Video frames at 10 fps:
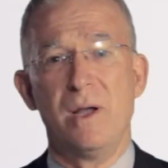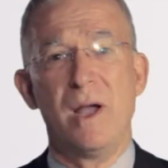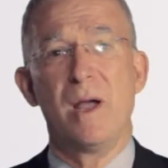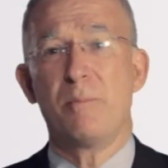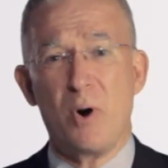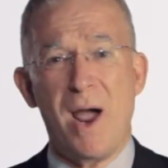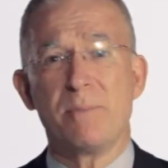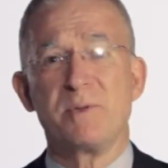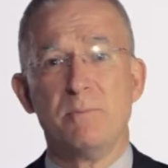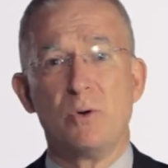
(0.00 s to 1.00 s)
And
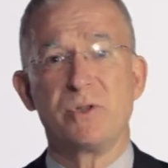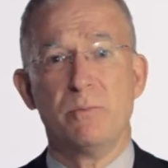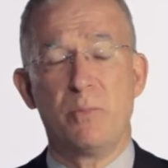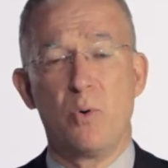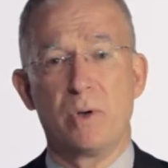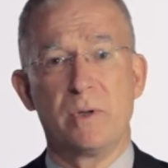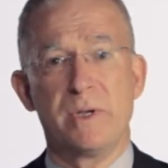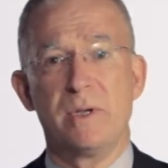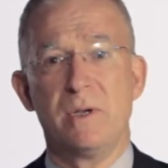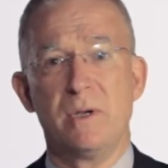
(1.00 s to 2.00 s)
perhaps most
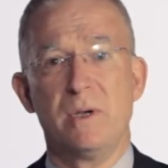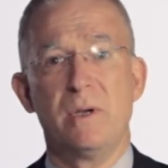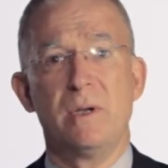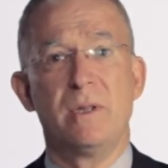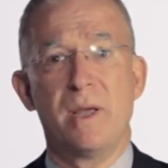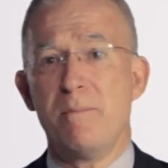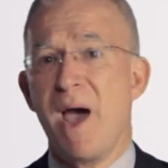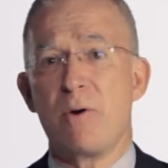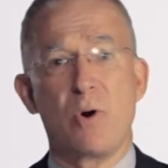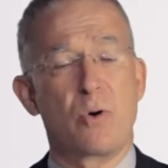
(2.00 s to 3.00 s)
importantly, they
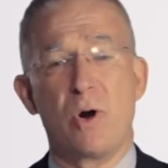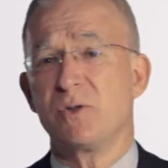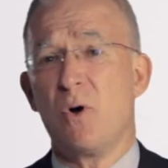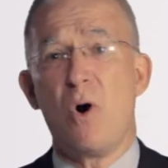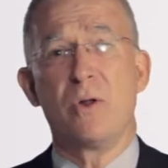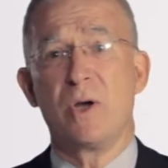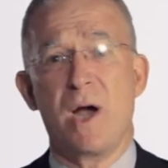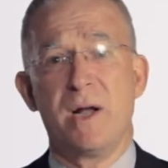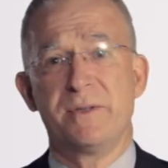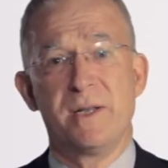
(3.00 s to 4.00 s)
matter across all the
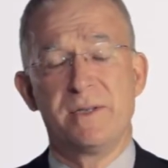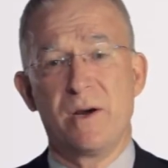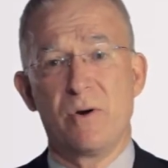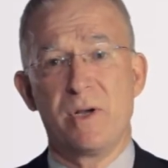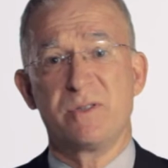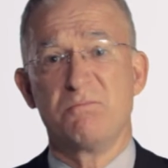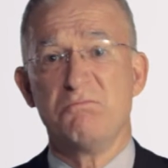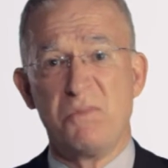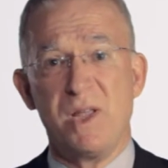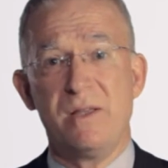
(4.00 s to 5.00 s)
content areas,
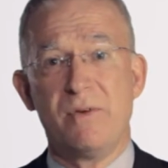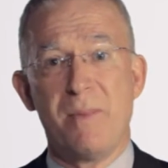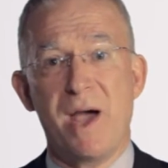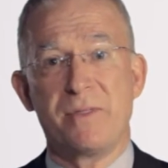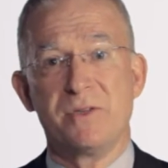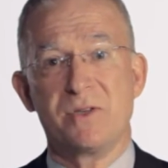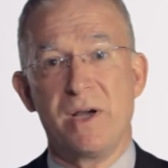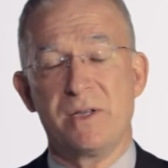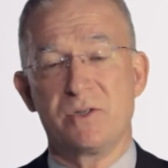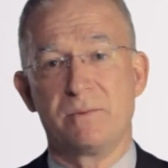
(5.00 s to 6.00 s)
even math and
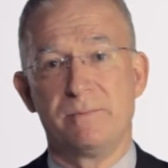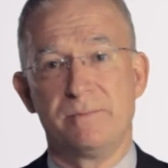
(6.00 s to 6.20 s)
science.